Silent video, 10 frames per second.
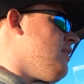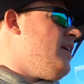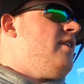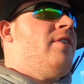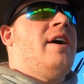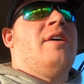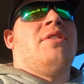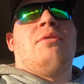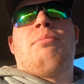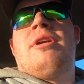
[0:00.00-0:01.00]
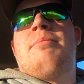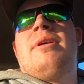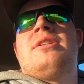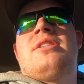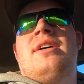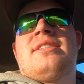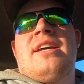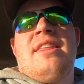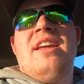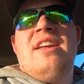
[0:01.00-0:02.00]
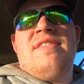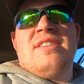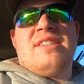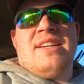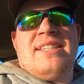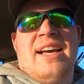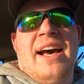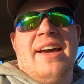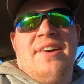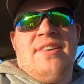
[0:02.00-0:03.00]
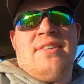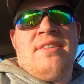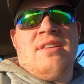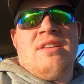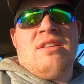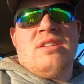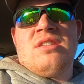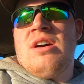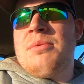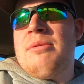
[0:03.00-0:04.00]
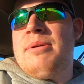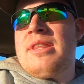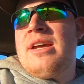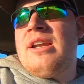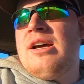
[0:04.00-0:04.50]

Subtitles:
laying around. They're pretty big chunks. I think you even see a tire. So I'm gonna pick that